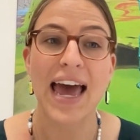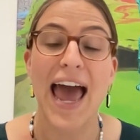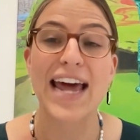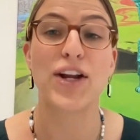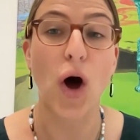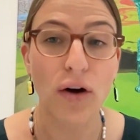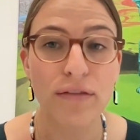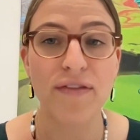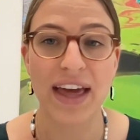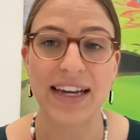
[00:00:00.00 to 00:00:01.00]
And
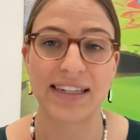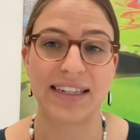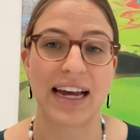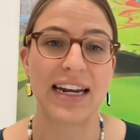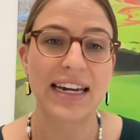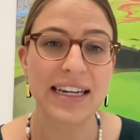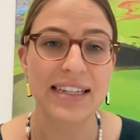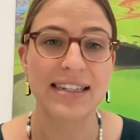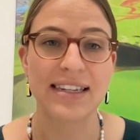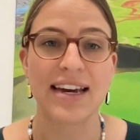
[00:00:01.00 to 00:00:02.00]
of these
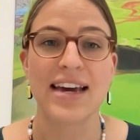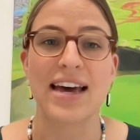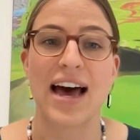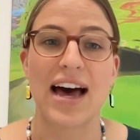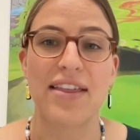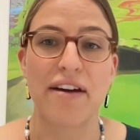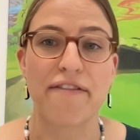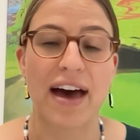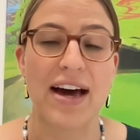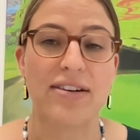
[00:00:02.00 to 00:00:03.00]
studies, they
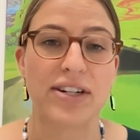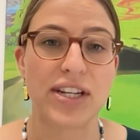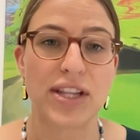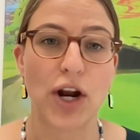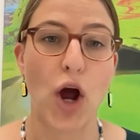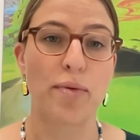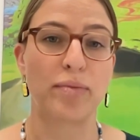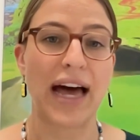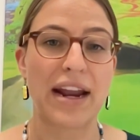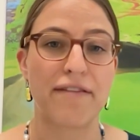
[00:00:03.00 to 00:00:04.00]
found that open
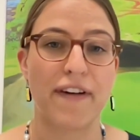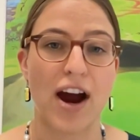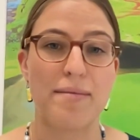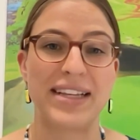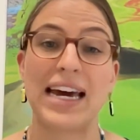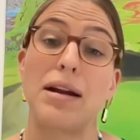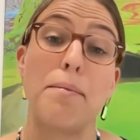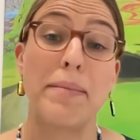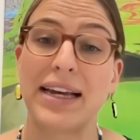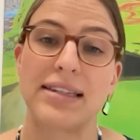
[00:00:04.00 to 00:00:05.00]
plan environments had
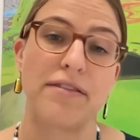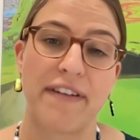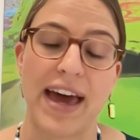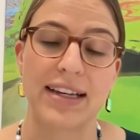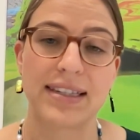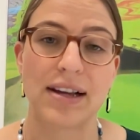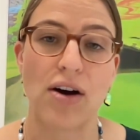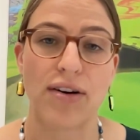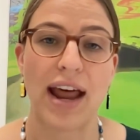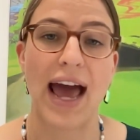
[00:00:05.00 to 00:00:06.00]
mixed effects
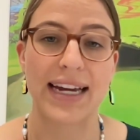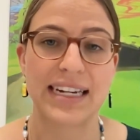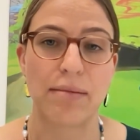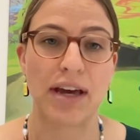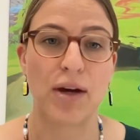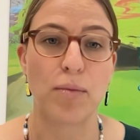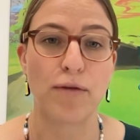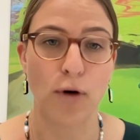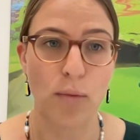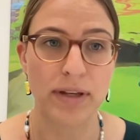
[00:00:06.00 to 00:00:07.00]
on academic
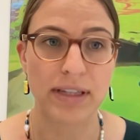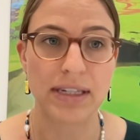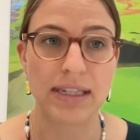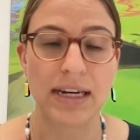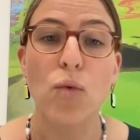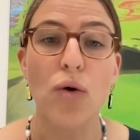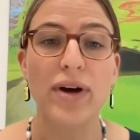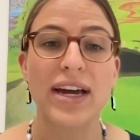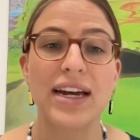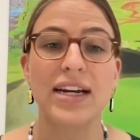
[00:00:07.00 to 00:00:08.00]
performance. What
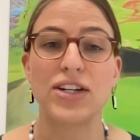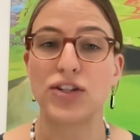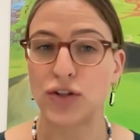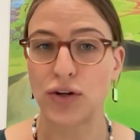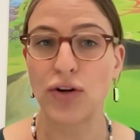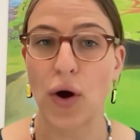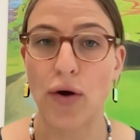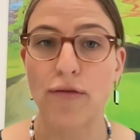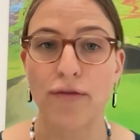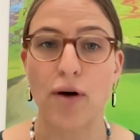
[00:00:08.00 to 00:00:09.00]
we do
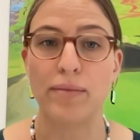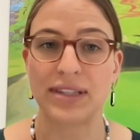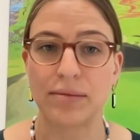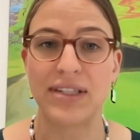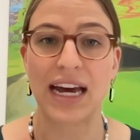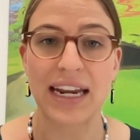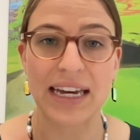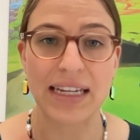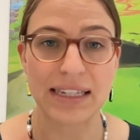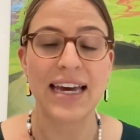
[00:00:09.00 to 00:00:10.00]
know from some
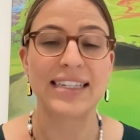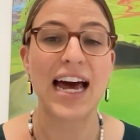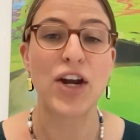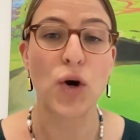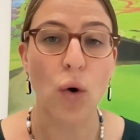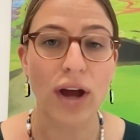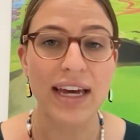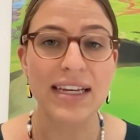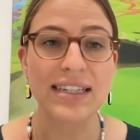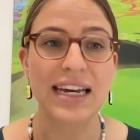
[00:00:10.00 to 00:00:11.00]
studies is that
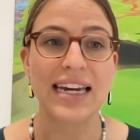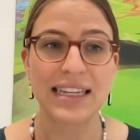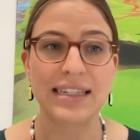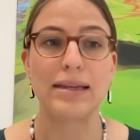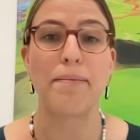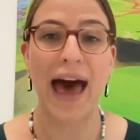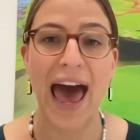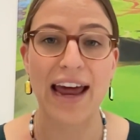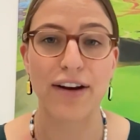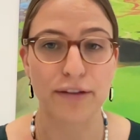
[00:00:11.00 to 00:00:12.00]
noise is
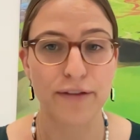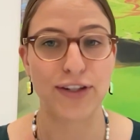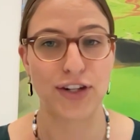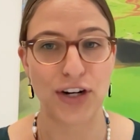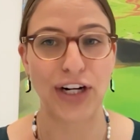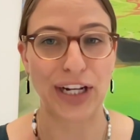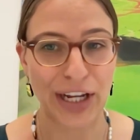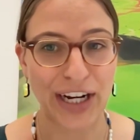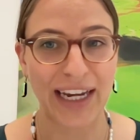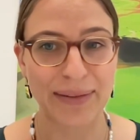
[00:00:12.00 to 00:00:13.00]
bad for student
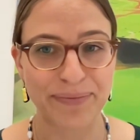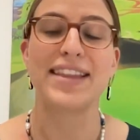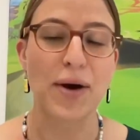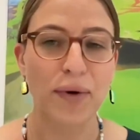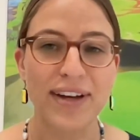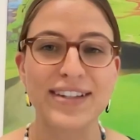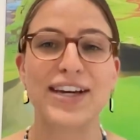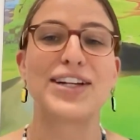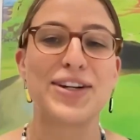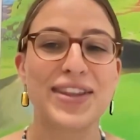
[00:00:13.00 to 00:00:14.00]
learning. There was
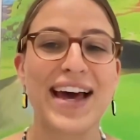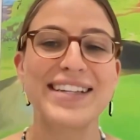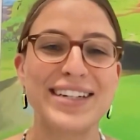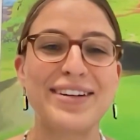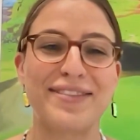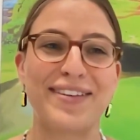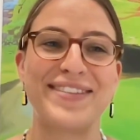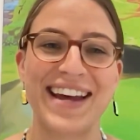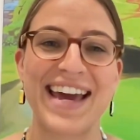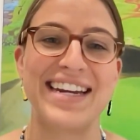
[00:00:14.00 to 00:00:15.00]
a
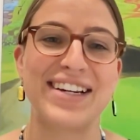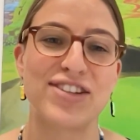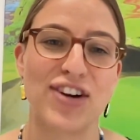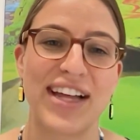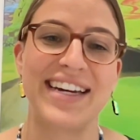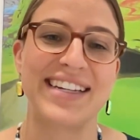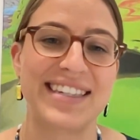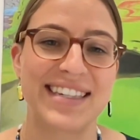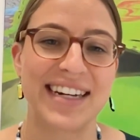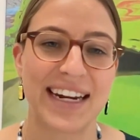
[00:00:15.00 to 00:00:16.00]
2015 Australian
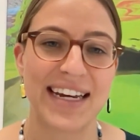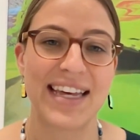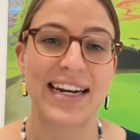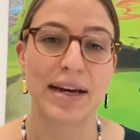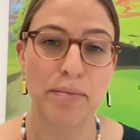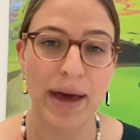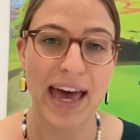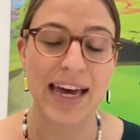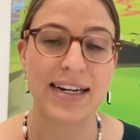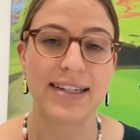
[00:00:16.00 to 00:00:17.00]
study that
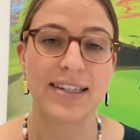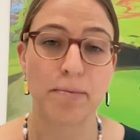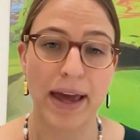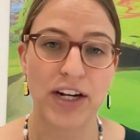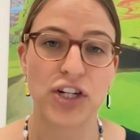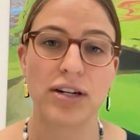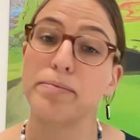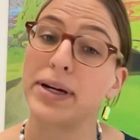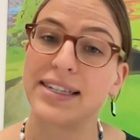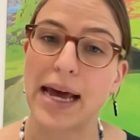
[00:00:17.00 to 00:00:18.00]
compared speech
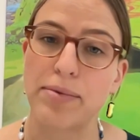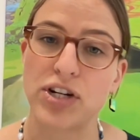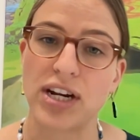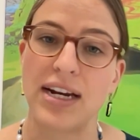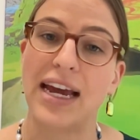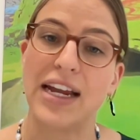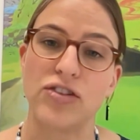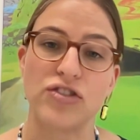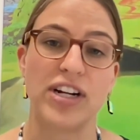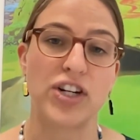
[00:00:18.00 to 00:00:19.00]
perception
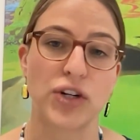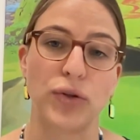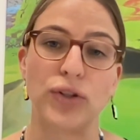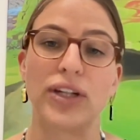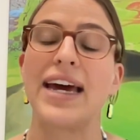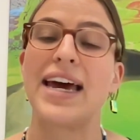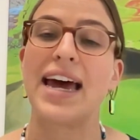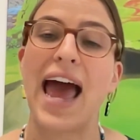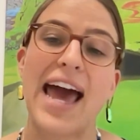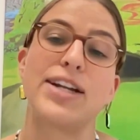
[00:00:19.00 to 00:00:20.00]
in traditional
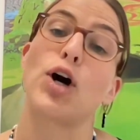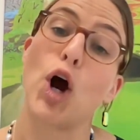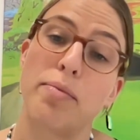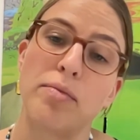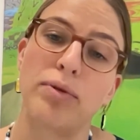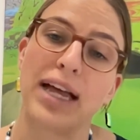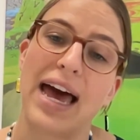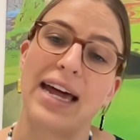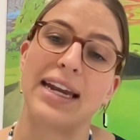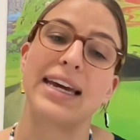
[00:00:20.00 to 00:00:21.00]
and open
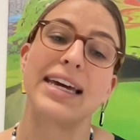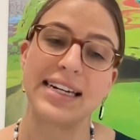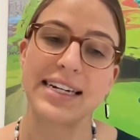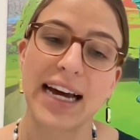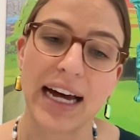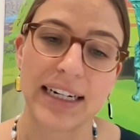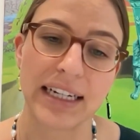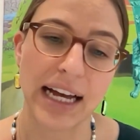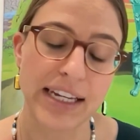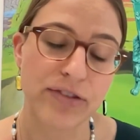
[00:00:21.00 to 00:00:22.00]
plan kindergarten
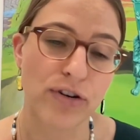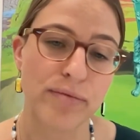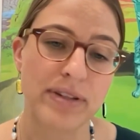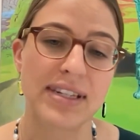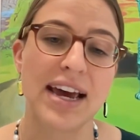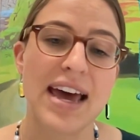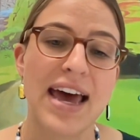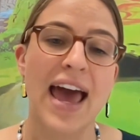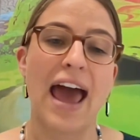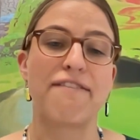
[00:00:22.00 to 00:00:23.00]
classrooms
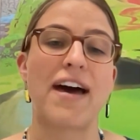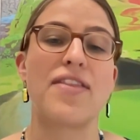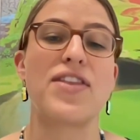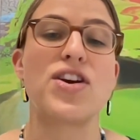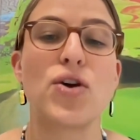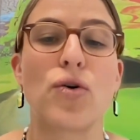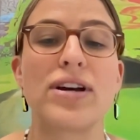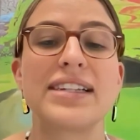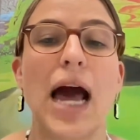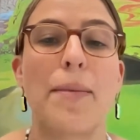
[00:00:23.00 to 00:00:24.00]
and found that
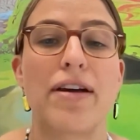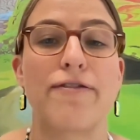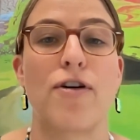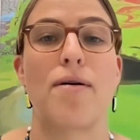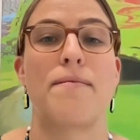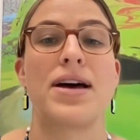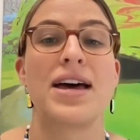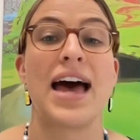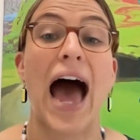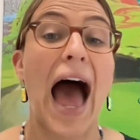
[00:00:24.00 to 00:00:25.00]
noise coming from
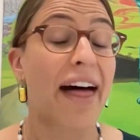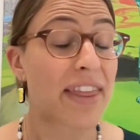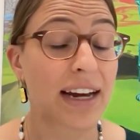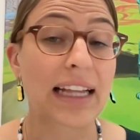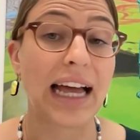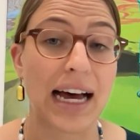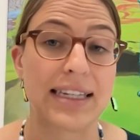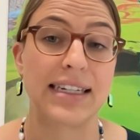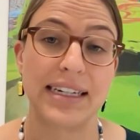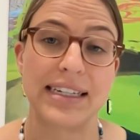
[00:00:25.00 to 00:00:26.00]
other
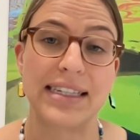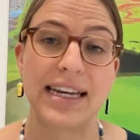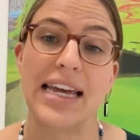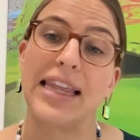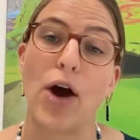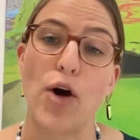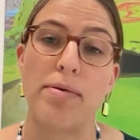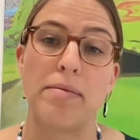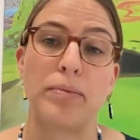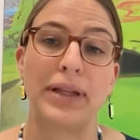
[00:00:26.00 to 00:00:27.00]
classes in the
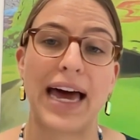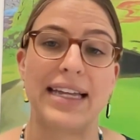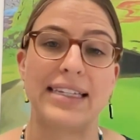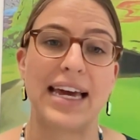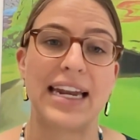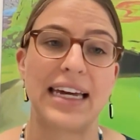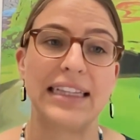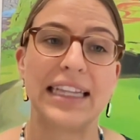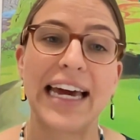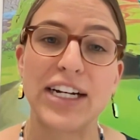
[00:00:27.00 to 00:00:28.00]
open plan setting
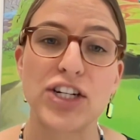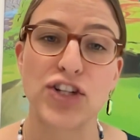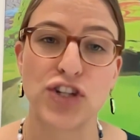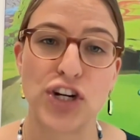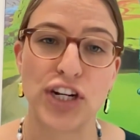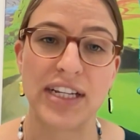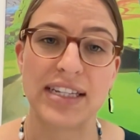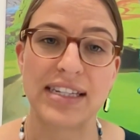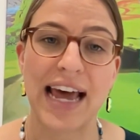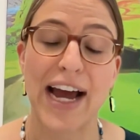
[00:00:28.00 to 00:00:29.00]
led to
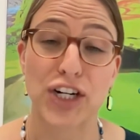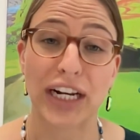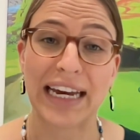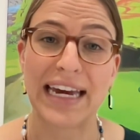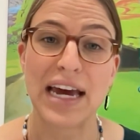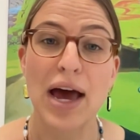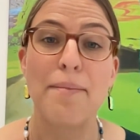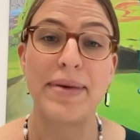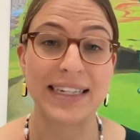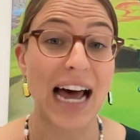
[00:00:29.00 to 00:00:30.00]
students actually
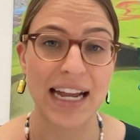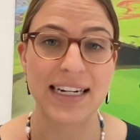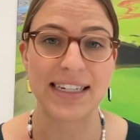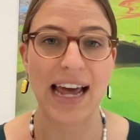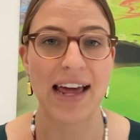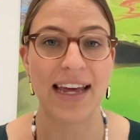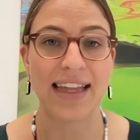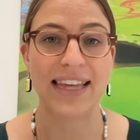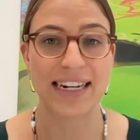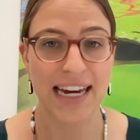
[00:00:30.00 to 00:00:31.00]

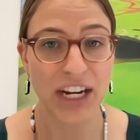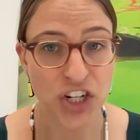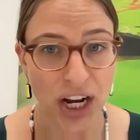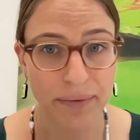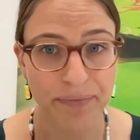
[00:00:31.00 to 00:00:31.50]
misunderstanding their teacher.